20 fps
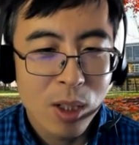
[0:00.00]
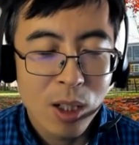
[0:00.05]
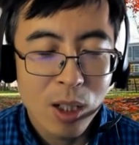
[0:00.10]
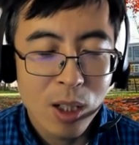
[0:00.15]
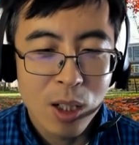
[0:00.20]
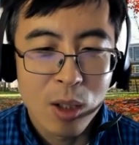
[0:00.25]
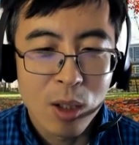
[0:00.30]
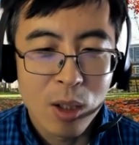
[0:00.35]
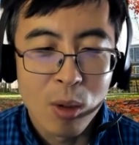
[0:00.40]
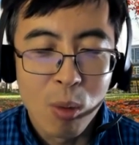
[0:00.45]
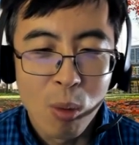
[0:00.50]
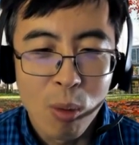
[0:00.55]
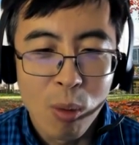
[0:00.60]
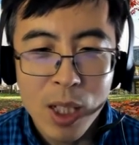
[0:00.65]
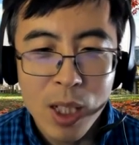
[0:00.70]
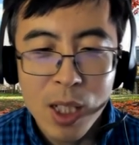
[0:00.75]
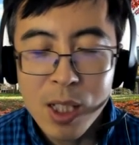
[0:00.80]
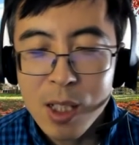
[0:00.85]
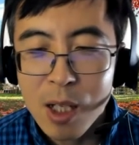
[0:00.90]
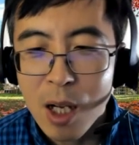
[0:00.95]
a
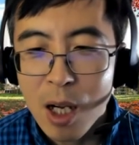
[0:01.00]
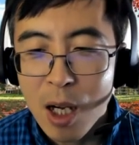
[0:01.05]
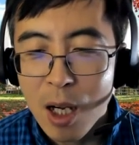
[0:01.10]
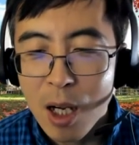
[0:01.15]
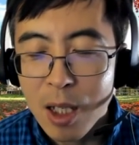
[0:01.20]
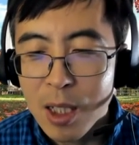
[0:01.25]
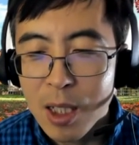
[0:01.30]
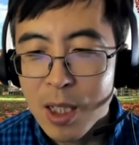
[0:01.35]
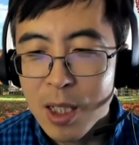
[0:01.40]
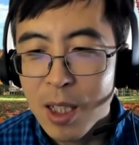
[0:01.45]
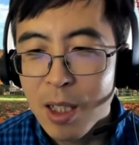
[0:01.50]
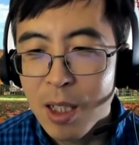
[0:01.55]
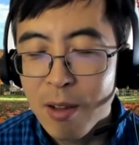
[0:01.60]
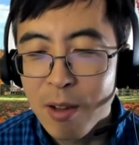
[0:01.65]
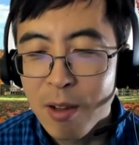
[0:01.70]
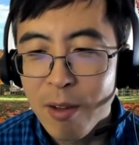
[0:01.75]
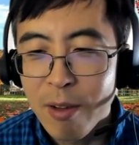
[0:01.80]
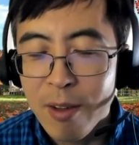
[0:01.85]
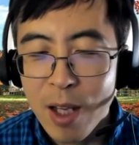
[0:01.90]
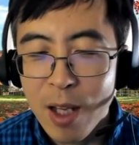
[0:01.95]
great holiday,
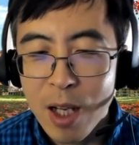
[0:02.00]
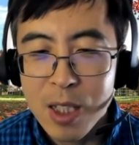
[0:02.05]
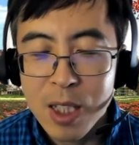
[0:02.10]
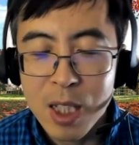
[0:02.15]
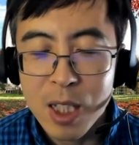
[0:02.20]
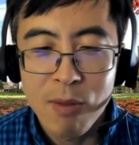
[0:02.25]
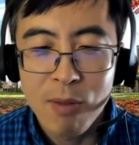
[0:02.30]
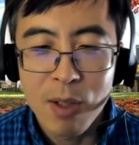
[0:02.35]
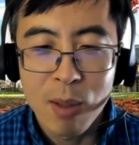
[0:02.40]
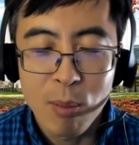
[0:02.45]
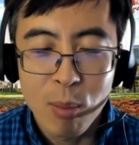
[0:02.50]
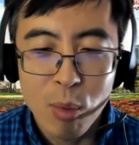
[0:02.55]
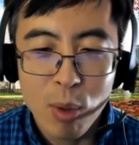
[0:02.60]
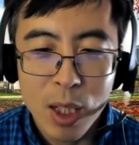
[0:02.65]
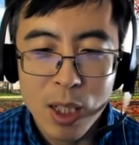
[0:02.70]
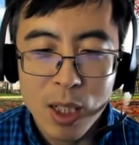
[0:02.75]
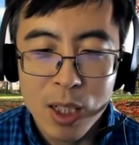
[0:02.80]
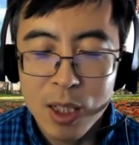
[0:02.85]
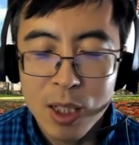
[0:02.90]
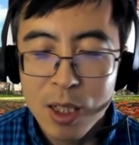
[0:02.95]
Thanksgiving
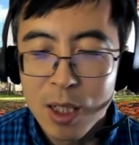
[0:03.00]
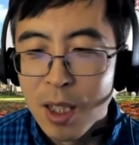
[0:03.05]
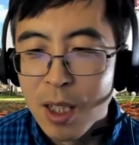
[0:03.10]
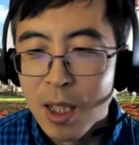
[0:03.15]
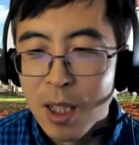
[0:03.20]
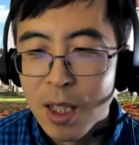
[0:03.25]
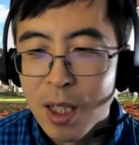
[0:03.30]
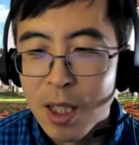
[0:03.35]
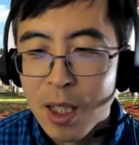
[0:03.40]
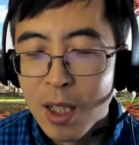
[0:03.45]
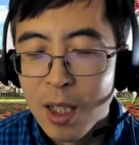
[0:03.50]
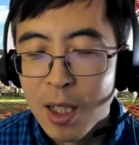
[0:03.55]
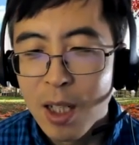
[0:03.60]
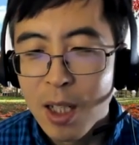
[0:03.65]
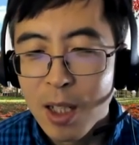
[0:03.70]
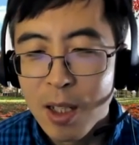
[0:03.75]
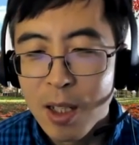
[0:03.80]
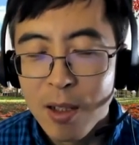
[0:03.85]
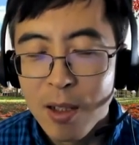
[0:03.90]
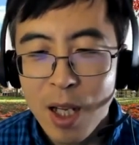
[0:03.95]
break,
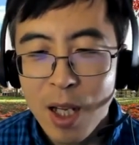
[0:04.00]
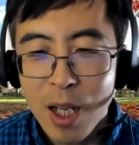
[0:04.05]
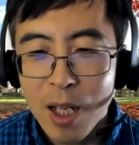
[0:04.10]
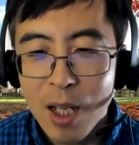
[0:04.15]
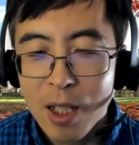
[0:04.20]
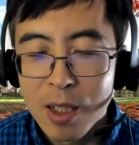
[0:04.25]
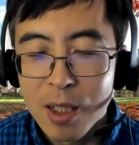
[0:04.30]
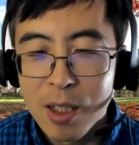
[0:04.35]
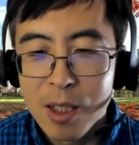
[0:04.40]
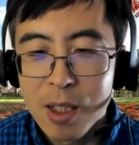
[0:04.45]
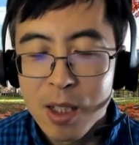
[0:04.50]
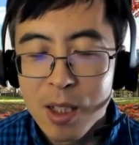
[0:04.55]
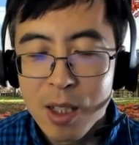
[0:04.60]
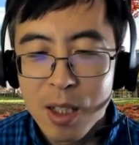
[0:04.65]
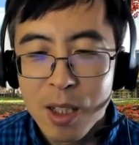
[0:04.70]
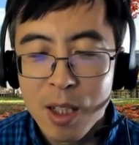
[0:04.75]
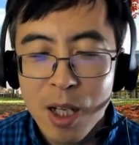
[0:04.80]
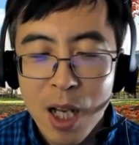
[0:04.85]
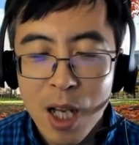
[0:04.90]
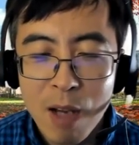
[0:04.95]
and
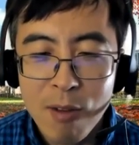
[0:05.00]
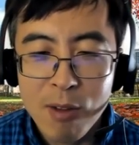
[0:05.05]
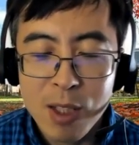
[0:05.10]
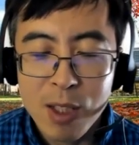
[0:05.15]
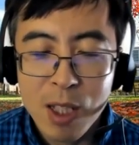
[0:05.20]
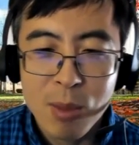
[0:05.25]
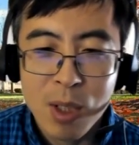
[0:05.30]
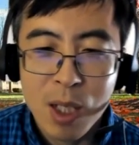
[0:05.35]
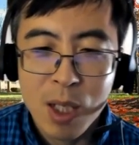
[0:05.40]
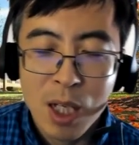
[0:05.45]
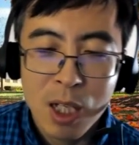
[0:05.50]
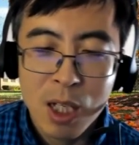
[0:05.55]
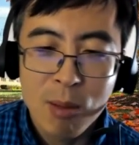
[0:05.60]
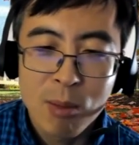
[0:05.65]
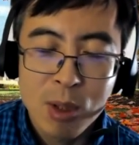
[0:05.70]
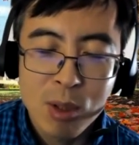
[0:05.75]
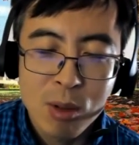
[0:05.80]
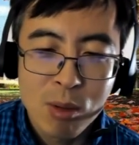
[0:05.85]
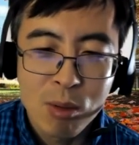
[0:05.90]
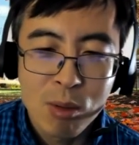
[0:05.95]
have some
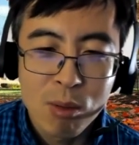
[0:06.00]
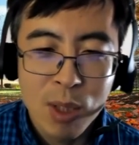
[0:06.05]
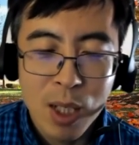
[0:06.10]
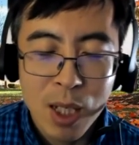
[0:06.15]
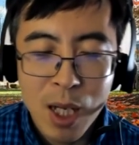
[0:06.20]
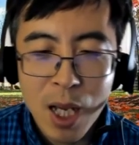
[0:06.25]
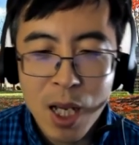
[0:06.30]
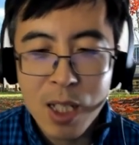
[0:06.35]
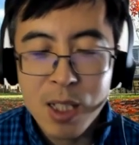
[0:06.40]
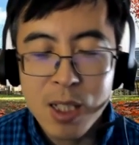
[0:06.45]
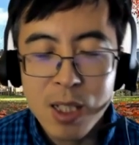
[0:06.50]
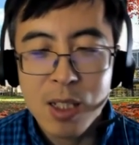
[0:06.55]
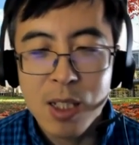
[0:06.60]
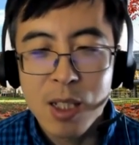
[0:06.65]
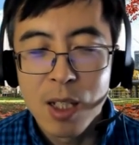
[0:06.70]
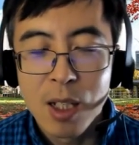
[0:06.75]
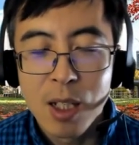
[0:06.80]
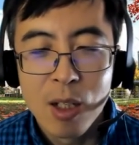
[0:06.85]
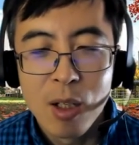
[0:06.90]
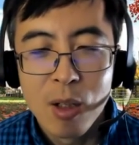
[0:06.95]
time to relax.
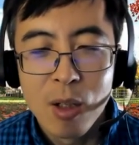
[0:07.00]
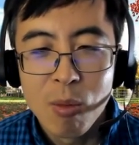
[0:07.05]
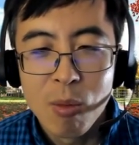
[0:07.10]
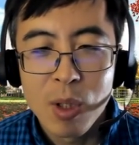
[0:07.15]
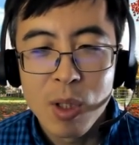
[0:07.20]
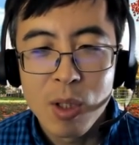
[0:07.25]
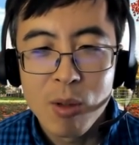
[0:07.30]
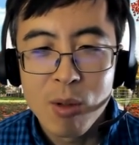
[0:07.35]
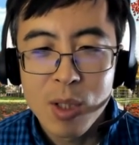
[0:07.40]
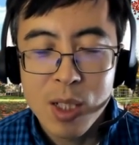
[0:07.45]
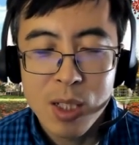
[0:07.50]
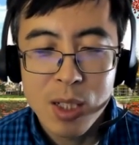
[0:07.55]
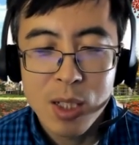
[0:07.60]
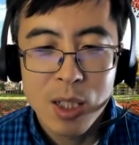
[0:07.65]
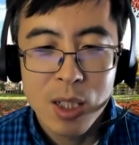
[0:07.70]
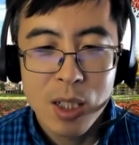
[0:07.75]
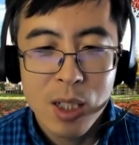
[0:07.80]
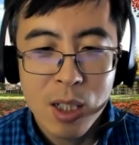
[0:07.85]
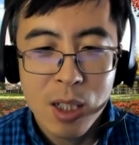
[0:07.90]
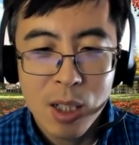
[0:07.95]
We'll
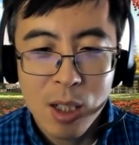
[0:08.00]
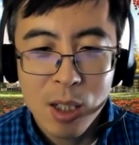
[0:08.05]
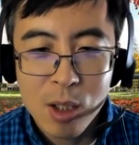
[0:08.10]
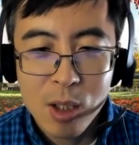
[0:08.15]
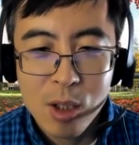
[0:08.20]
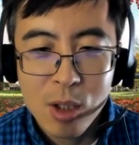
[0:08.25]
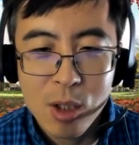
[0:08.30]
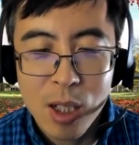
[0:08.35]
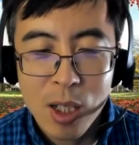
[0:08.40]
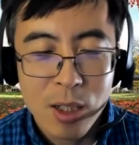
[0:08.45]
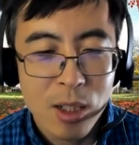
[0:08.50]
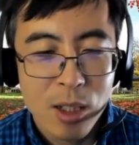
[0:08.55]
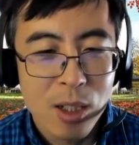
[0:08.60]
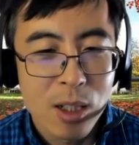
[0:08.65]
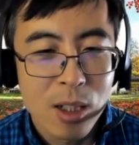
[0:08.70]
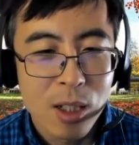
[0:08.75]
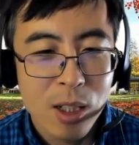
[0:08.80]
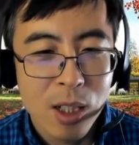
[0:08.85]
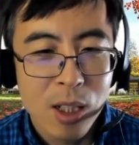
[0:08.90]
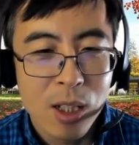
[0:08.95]
see each
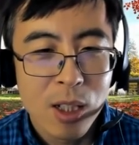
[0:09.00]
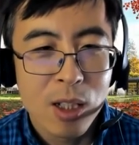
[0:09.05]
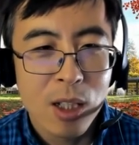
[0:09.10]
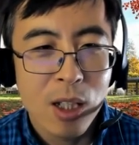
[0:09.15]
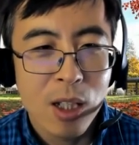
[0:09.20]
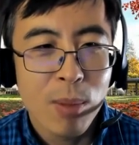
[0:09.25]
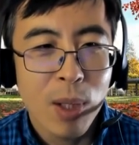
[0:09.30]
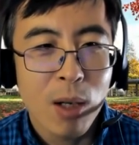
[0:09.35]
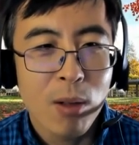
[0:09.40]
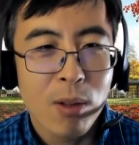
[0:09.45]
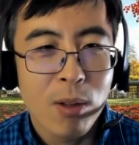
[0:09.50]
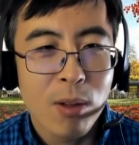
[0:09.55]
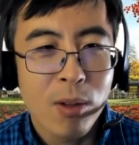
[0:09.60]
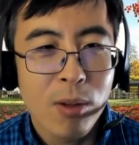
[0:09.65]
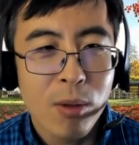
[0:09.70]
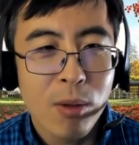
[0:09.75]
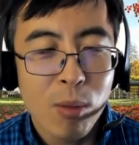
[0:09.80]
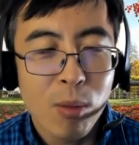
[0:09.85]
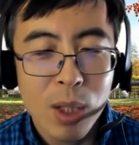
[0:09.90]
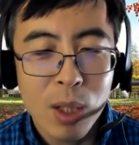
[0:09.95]
other in about
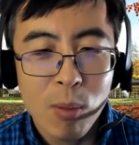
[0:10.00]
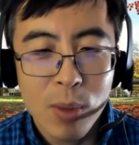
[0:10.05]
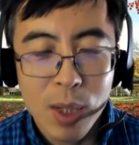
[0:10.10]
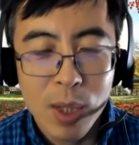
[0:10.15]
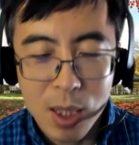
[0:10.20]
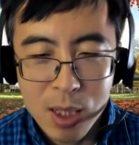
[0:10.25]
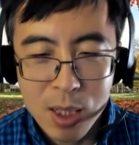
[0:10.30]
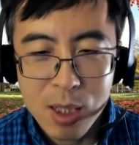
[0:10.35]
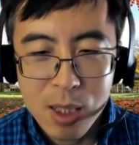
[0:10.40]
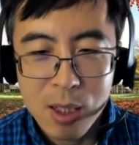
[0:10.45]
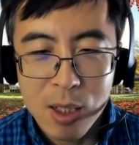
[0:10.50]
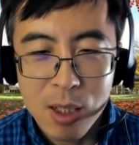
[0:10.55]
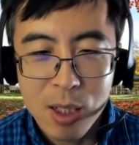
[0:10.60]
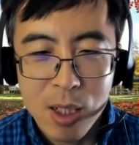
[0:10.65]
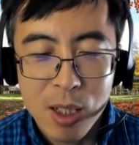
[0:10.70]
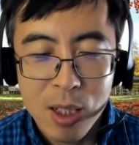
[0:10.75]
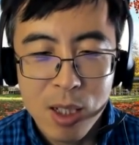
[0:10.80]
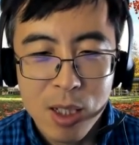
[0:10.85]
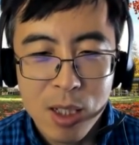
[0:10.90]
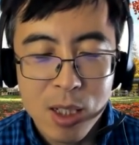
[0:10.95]
3 weeks.
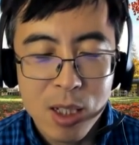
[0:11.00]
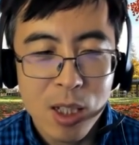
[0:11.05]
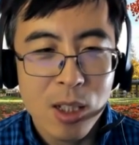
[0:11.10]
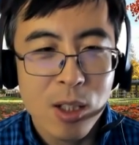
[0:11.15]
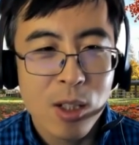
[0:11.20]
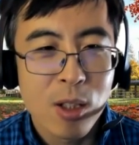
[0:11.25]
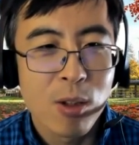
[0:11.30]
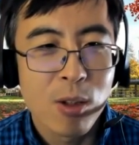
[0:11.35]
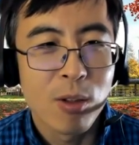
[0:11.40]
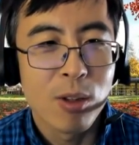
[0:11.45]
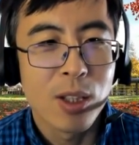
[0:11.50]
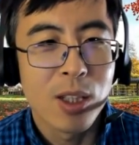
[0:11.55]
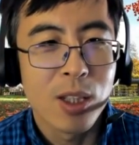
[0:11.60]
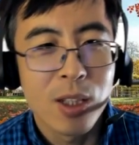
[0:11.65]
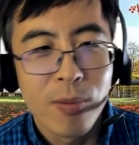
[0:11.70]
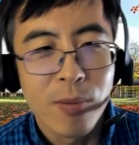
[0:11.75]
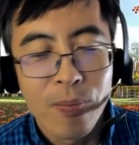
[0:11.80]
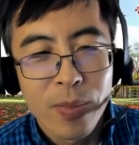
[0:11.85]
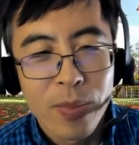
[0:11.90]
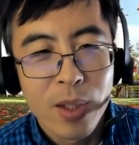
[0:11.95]
Stay tuned.
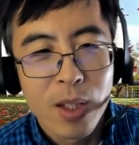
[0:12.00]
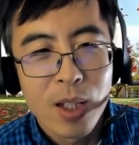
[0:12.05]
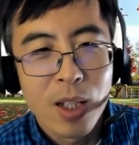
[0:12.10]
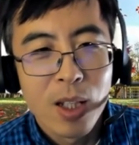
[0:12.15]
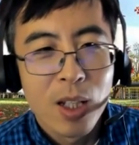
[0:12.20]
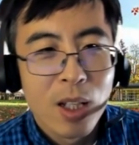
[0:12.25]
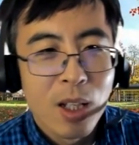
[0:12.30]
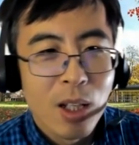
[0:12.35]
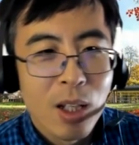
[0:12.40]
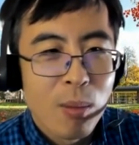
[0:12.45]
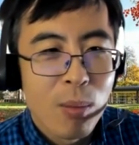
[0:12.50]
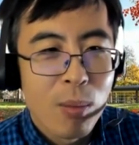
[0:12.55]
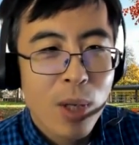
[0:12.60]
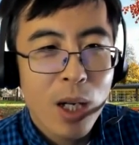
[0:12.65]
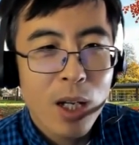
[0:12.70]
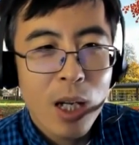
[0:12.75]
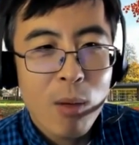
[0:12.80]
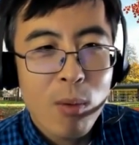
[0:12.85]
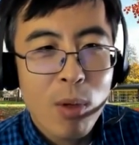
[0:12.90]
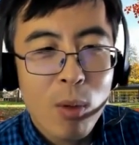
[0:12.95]

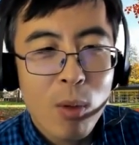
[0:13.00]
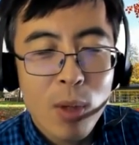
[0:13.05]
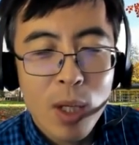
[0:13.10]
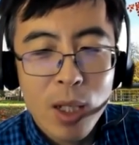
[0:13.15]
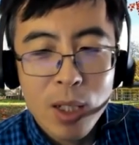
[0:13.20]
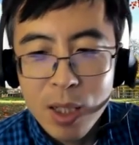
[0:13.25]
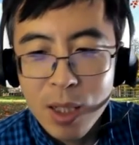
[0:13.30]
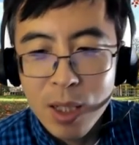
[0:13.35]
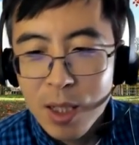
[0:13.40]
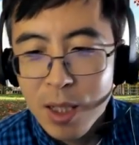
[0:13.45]
Bye, everyone.